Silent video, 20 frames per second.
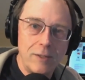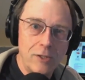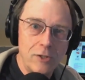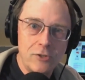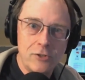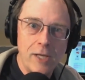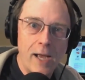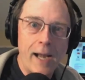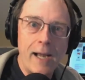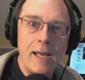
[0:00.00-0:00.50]

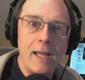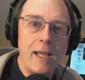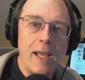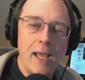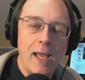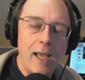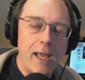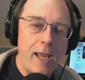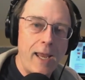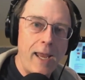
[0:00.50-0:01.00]
designing
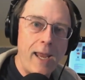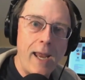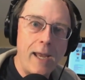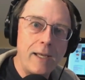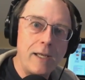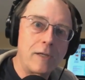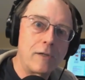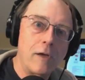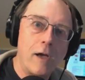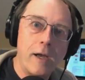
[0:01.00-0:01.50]
a
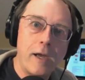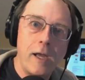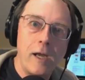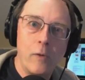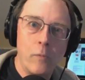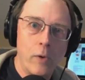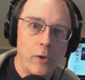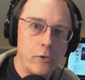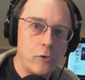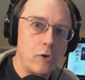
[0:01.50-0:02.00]
handy
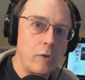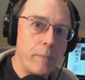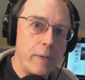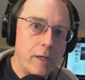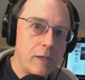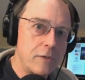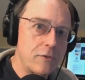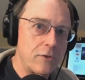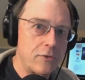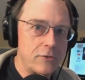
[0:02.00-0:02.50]
talkie to run two
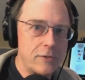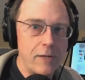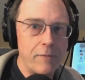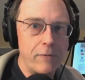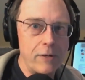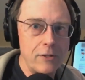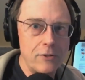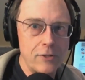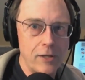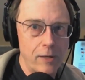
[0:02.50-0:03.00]
meters and
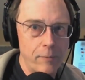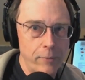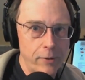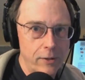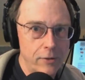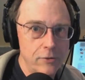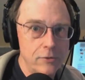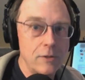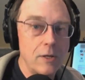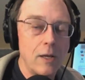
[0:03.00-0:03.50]
70
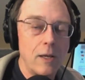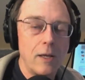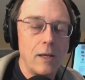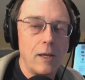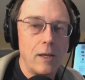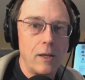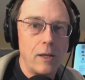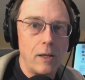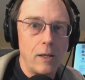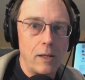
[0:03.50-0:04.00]
centimeters
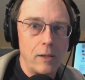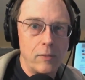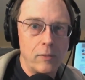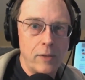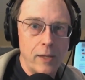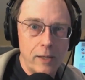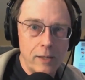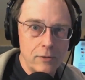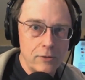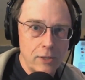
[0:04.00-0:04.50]

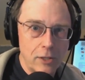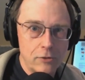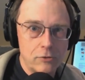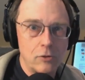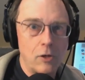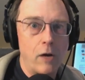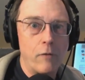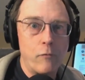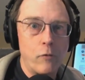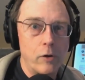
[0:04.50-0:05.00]
that is a
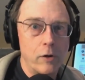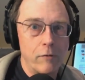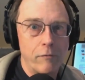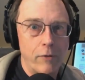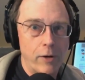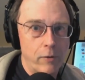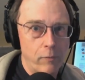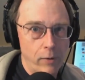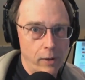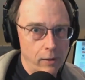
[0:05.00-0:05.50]
software
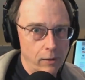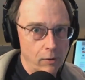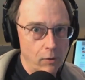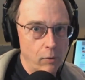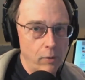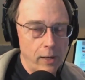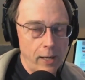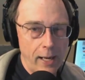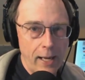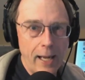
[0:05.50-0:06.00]
defined
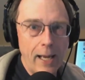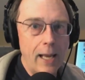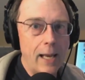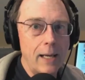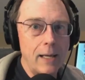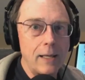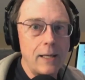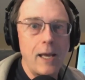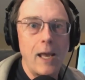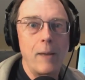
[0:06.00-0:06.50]
radio
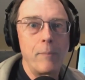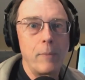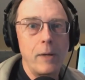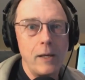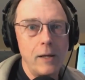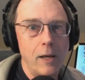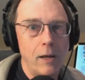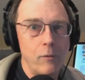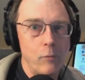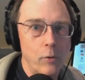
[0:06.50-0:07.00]
and can
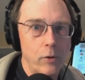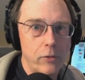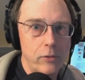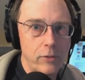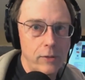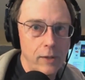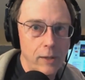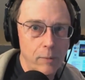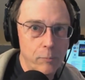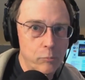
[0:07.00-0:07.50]
be done
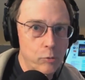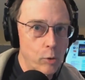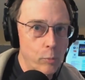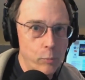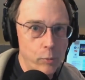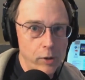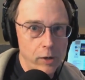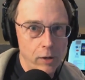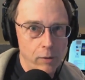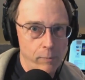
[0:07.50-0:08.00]
with the
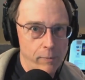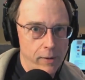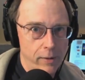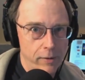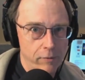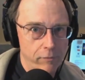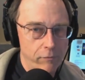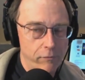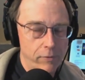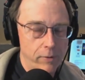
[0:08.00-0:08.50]
appropriate
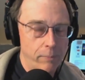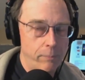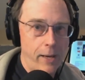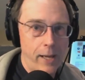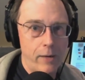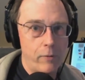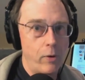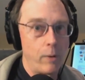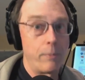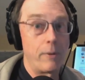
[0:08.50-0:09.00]
amount of uh,
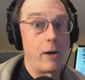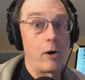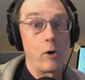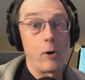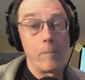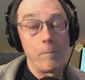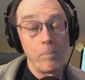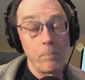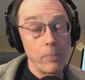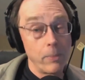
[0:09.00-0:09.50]
battery
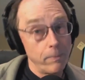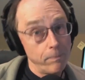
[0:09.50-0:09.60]
power.